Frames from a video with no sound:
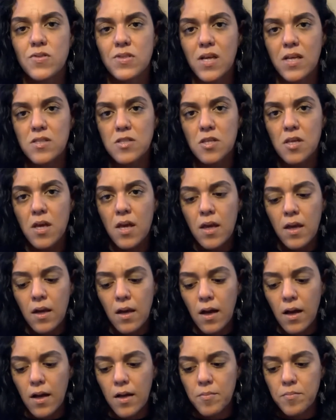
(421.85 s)
that's
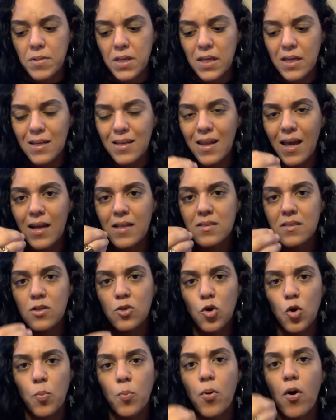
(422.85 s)
connected
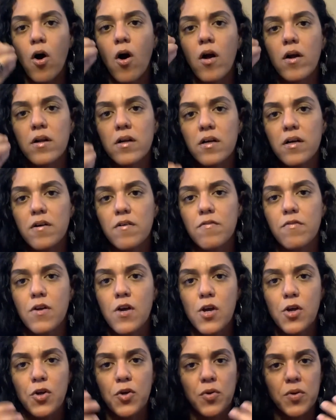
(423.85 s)
or part of
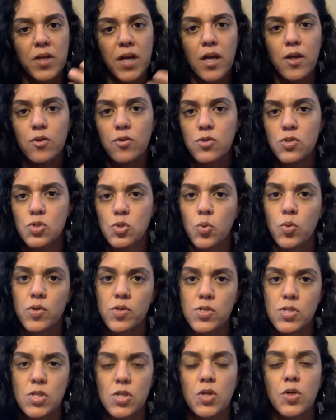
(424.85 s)
creator,
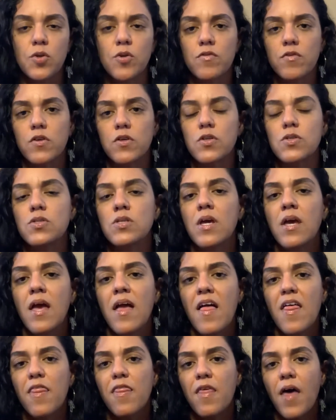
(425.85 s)
source, the universe,
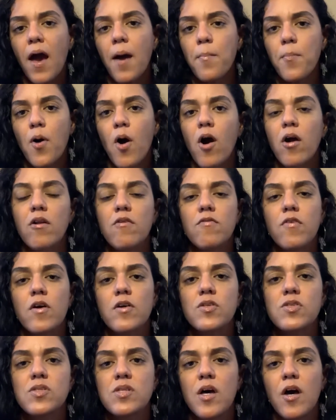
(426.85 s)
that part of
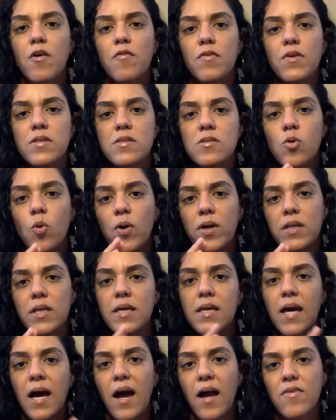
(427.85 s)
ourself is going to
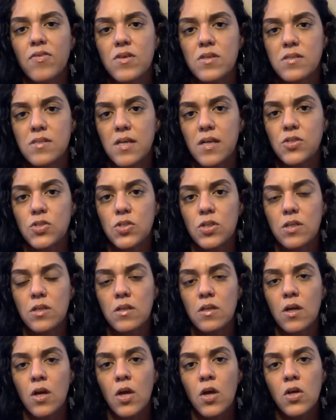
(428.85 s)
guide the session.
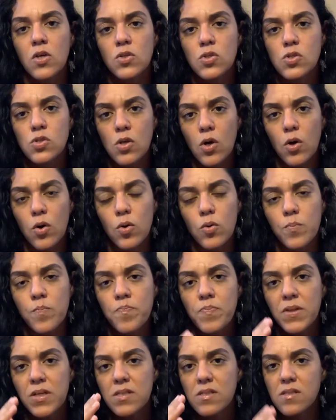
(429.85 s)
So
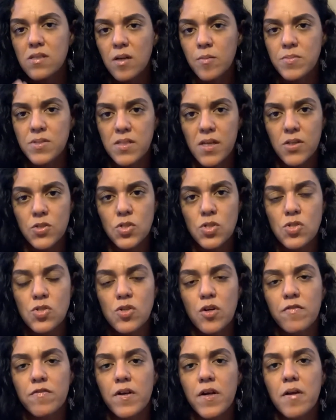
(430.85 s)
some sessions
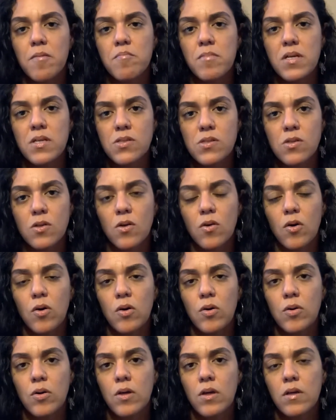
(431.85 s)
are very
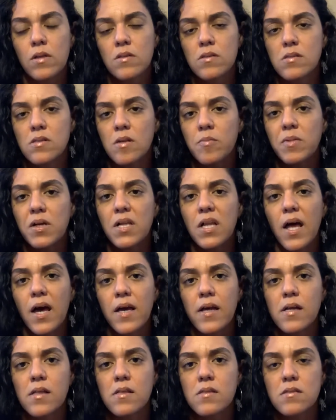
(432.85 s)
mystical. Some
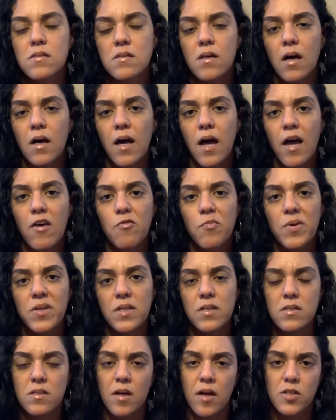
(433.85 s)
clients have been in
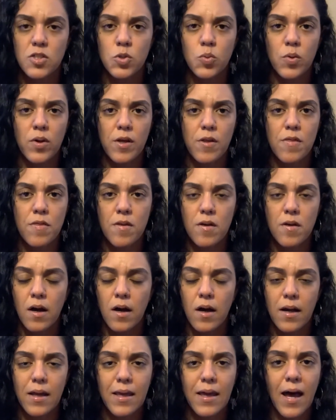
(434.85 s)
touch with
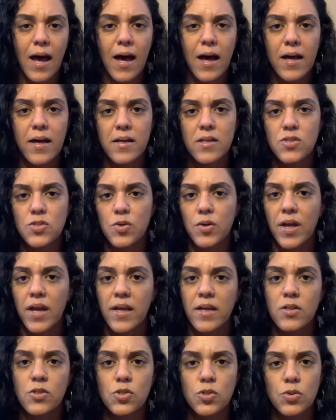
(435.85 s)
guides or
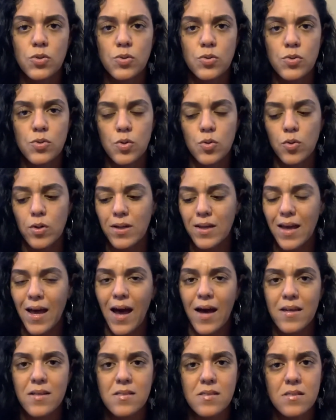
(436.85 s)
angels or
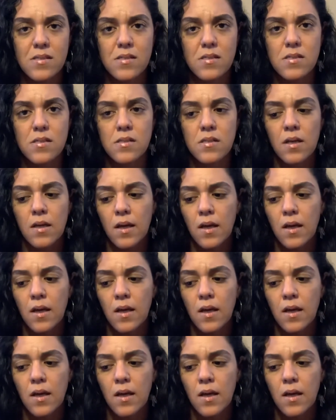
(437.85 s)
goddesses,